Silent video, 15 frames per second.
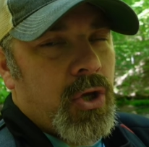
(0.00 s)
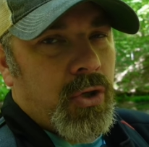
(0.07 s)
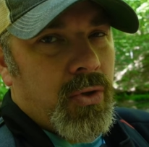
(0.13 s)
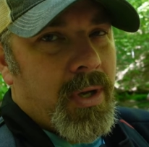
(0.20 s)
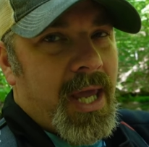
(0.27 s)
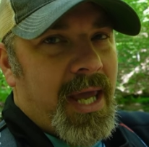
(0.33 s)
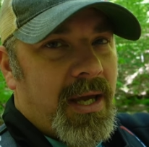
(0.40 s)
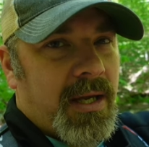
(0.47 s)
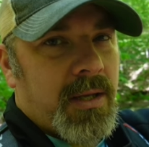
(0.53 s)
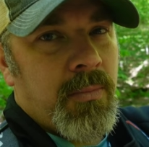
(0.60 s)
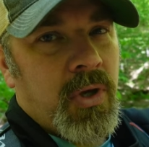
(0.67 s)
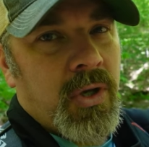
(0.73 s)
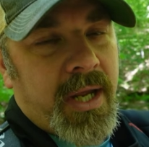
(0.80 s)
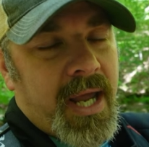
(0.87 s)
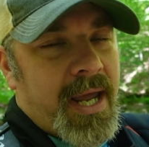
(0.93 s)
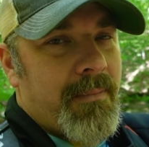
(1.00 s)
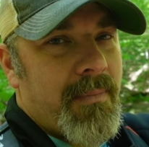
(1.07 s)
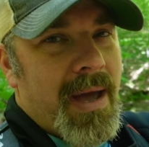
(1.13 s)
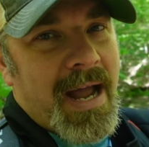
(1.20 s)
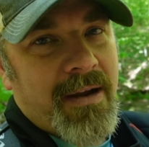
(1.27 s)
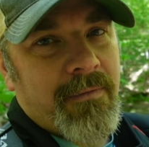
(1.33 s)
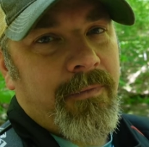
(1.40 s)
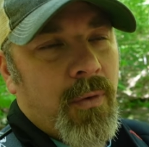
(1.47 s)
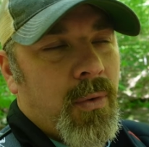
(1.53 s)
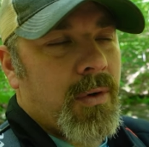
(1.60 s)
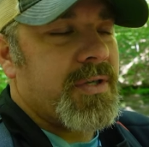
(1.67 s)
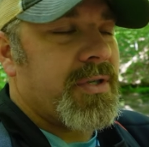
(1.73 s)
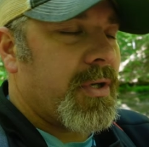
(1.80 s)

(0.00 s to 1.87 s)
you can't communicate back and forth.